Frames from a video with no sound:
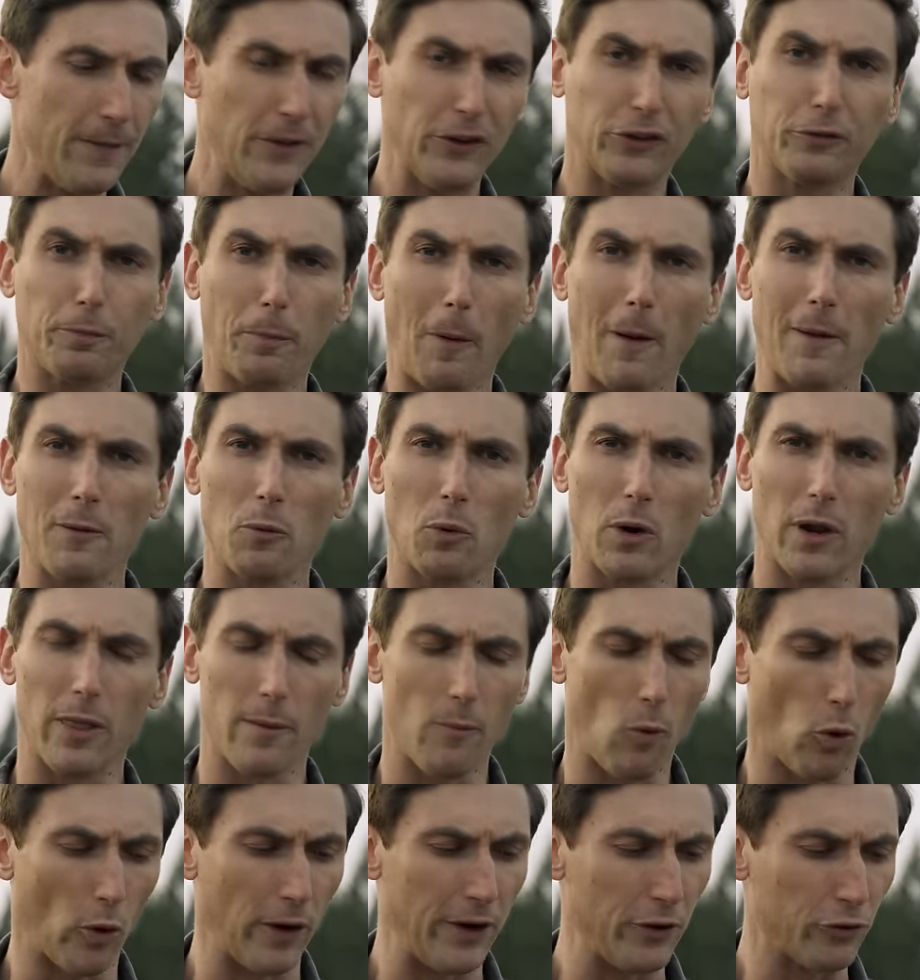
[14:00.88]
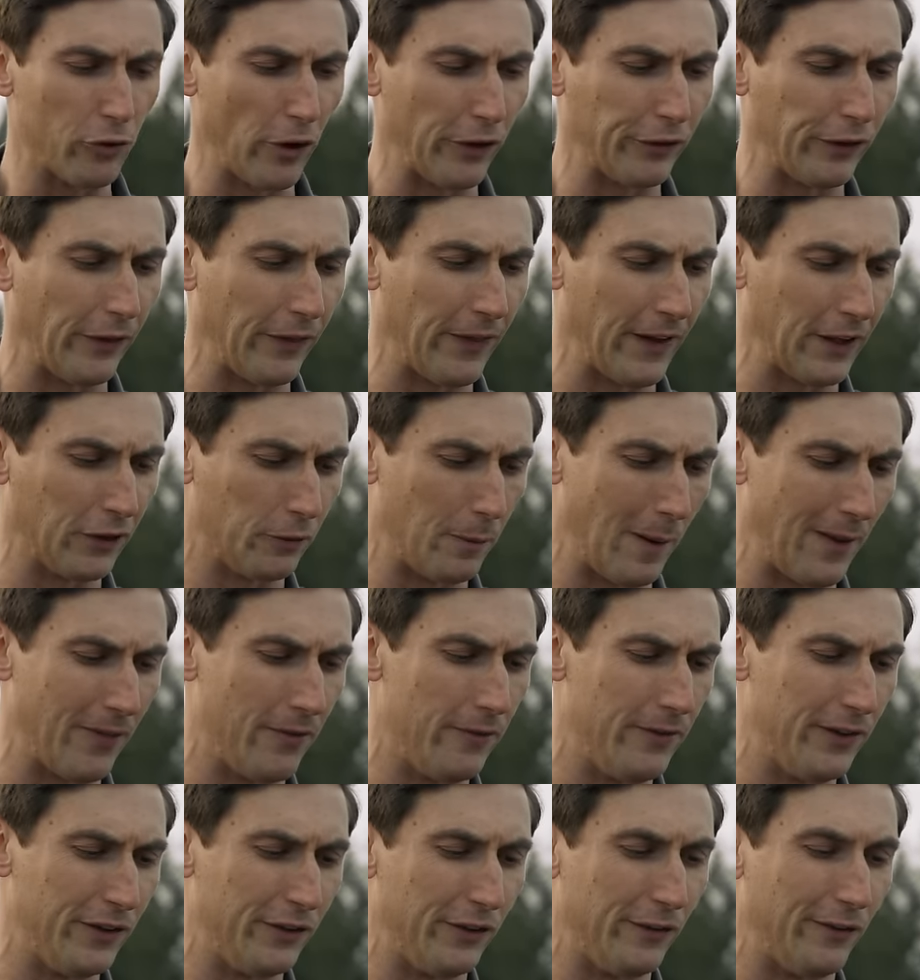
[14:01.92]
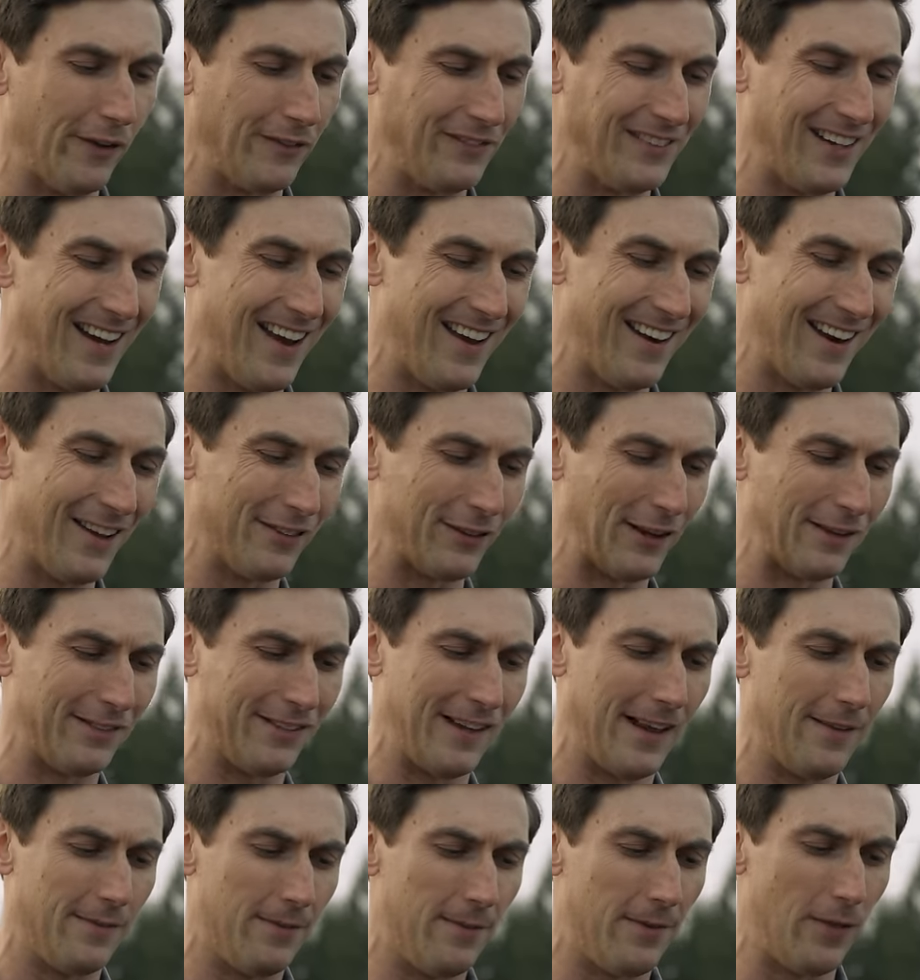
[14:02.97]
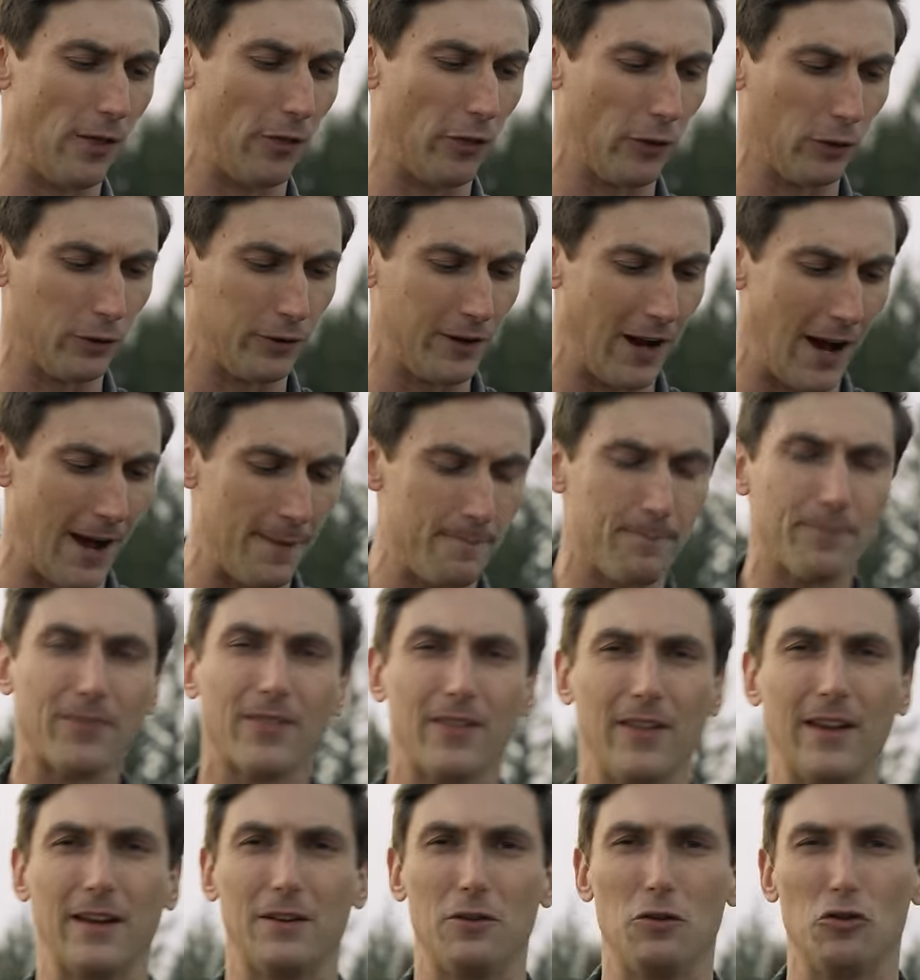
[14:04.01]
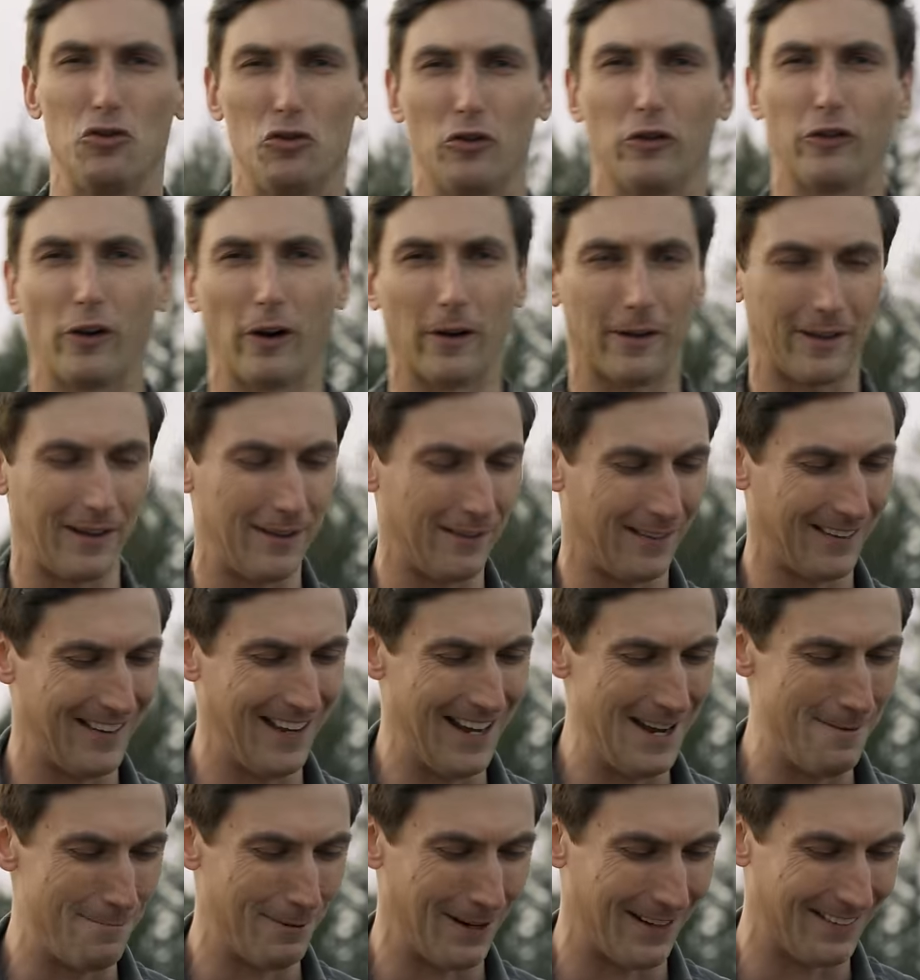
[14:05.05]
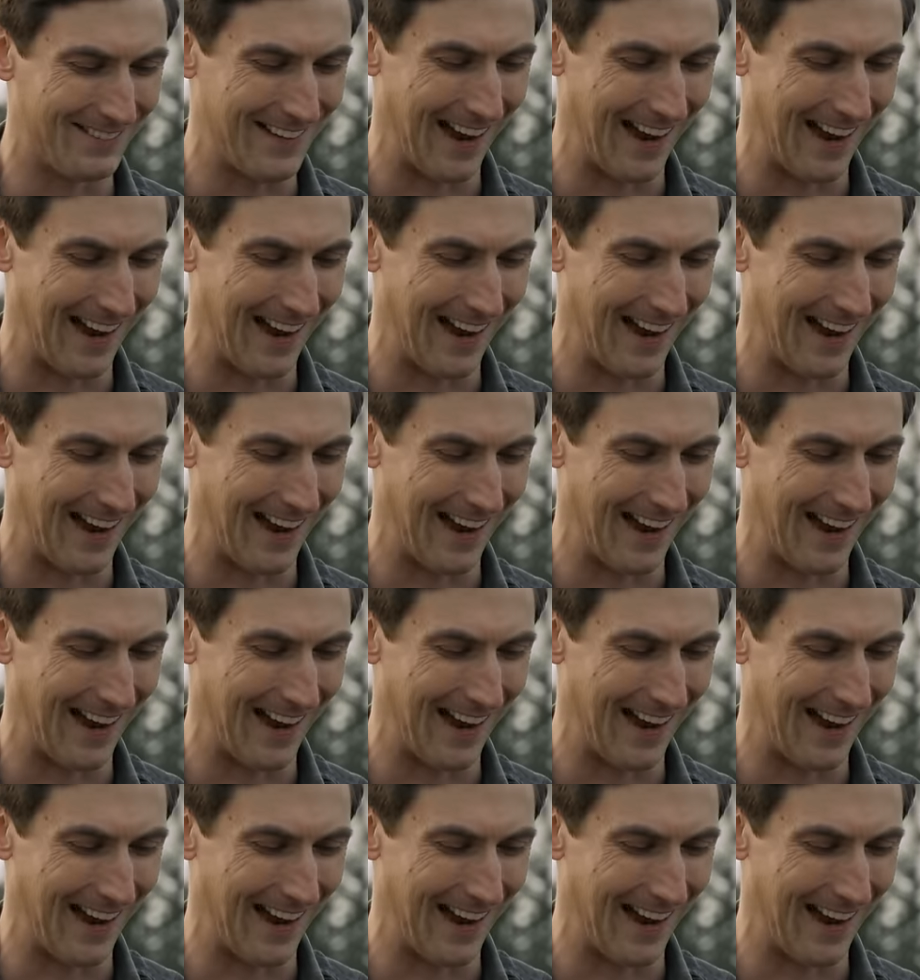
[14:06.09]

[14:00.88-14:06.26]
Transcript: this is probably one of the more interesting things about the V Z fifty-eight. As I said the third time, I think you should start keeping a